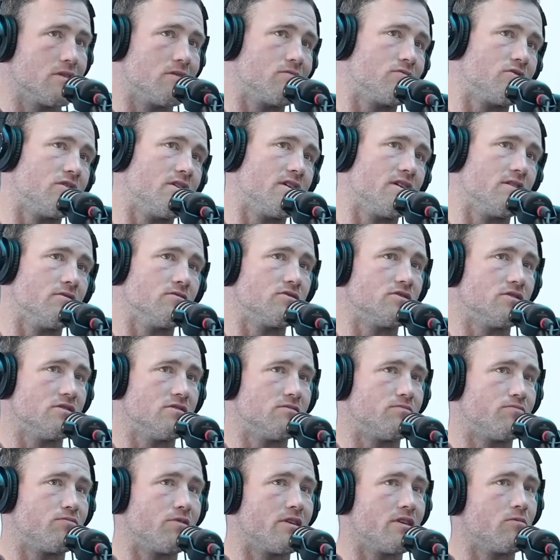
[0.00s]
Tennille, she's
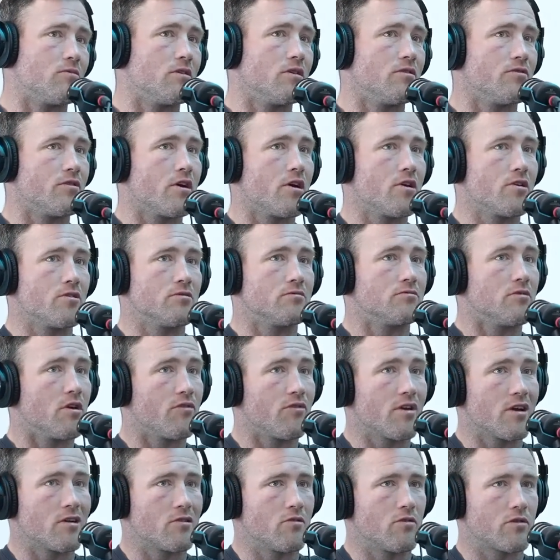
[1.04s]
pretty well known
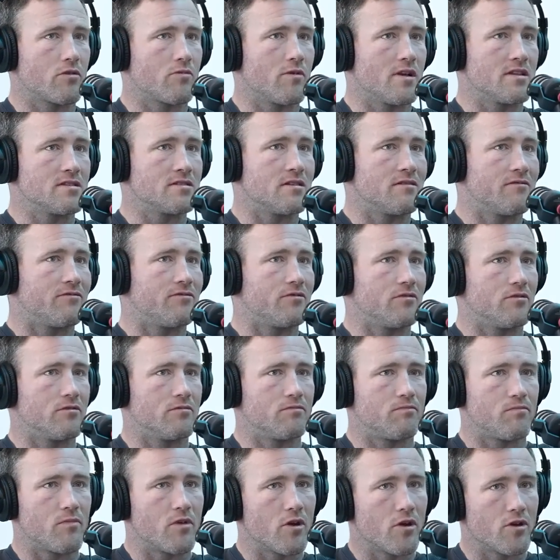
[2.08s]
around North Queensland for
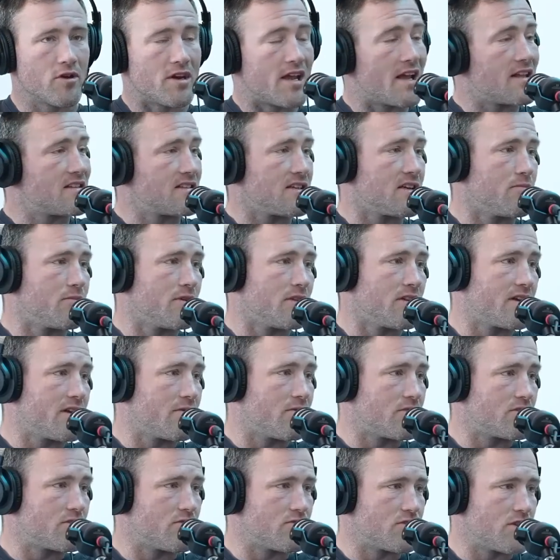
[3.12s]
her dancing ability when
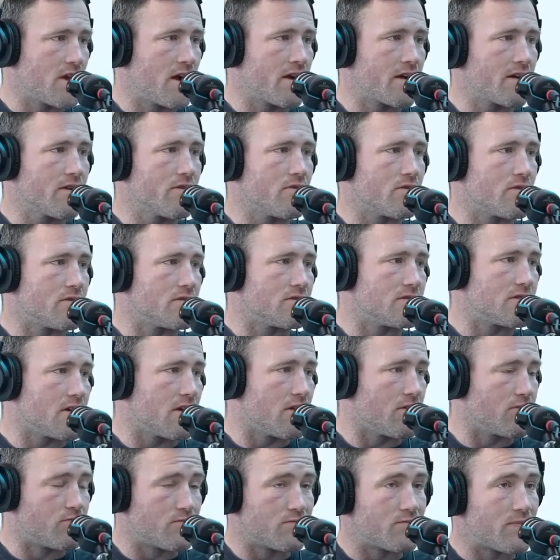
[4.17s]
she was younger, and
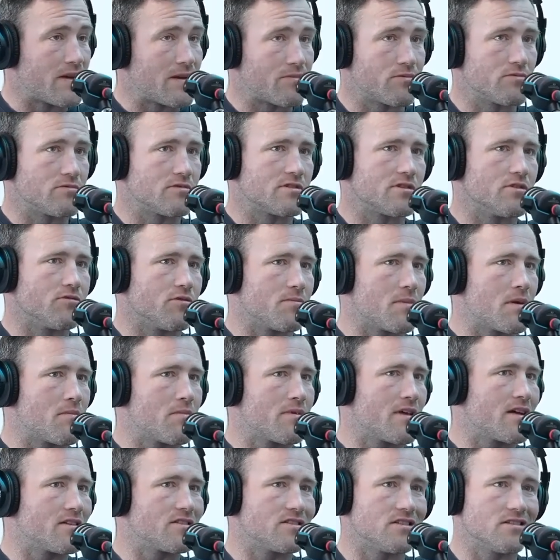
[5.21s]
so people still remember
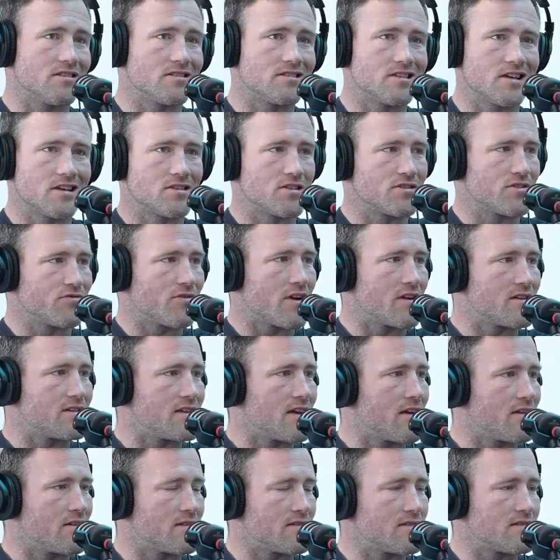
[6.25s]
that. She teaches around
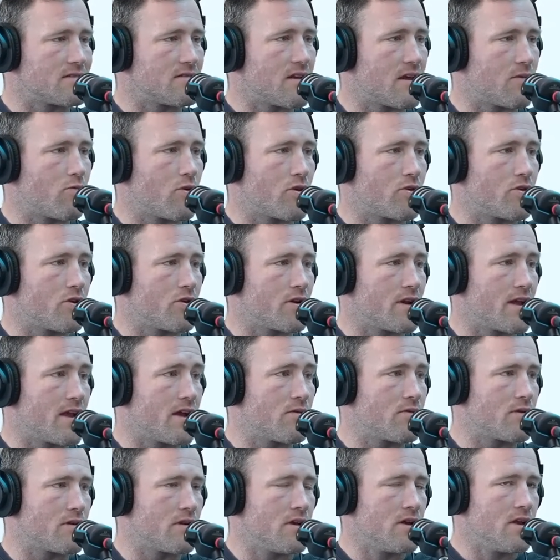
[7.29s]
town and whatnot
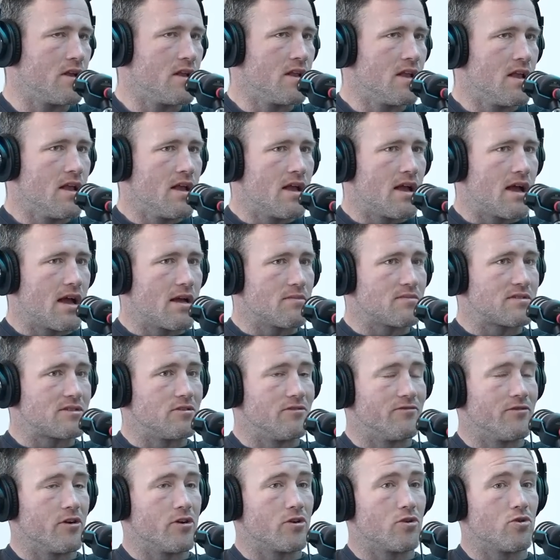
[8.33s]
now, and still
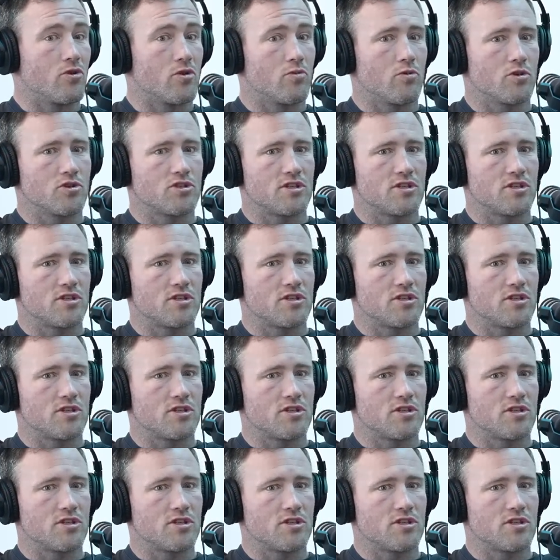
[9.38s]
very good at what